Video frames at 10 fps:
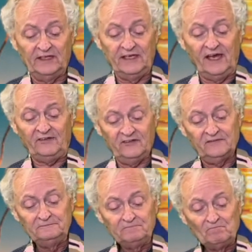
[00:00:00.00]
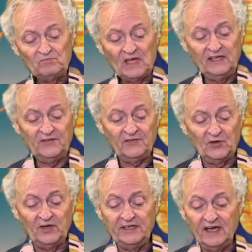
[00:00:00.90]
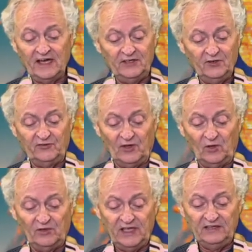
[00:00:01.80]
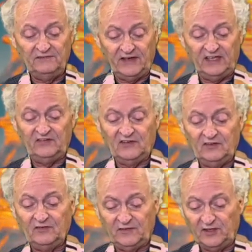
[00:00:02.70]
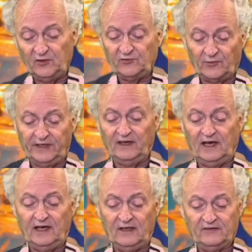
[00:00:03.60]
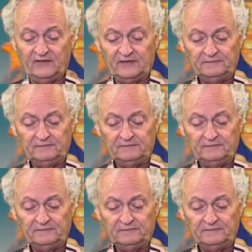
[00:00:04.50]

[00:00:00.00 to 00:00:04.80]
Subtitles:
yes. And at 39 years old, he faced his fears realized.